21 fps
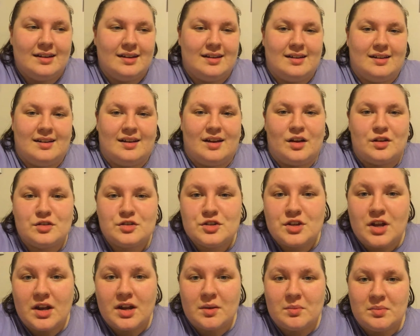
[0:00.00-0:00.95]
I'll
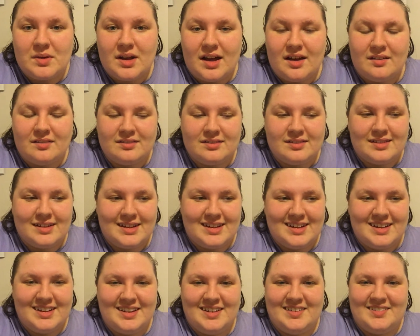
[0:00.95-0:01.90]
shut up now
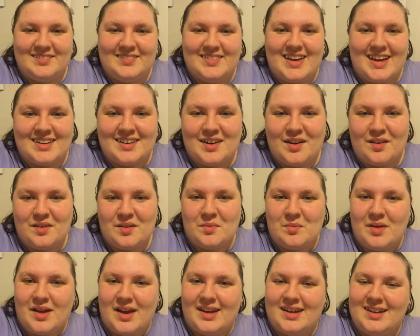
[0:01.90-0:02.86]
and go to
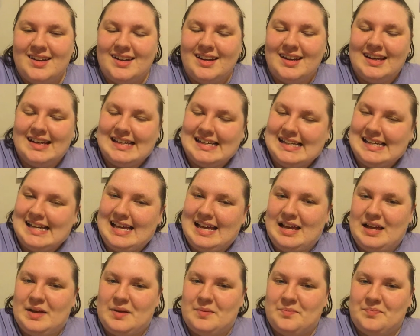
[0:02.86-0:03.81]
bed.
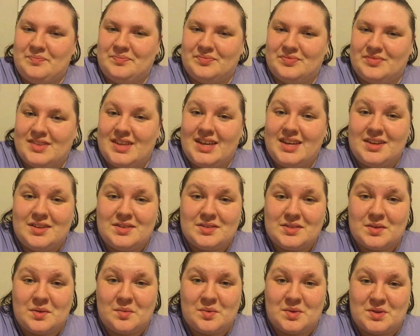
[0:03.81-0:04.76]
Thank you
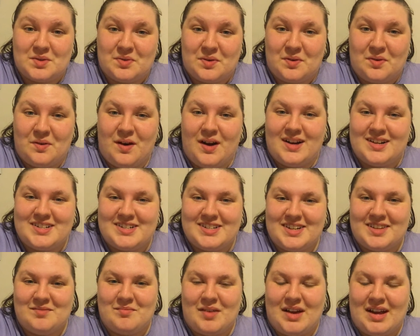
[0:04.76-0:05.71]
so much for
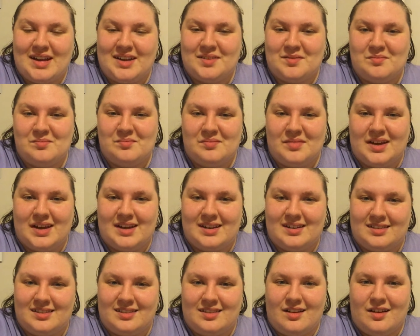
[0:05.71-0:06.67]
watching my
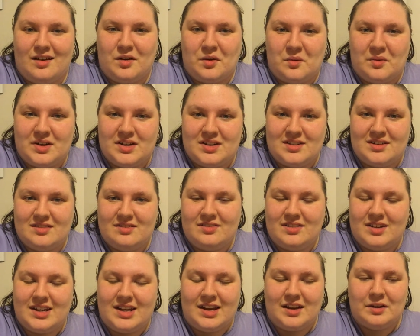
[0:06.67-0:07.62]
long-winded
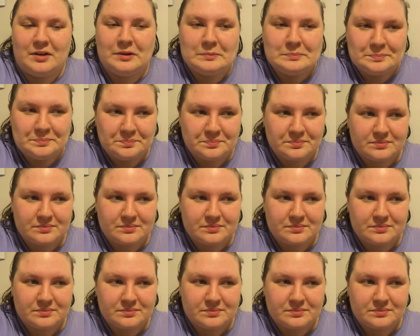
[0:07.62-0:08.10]
video.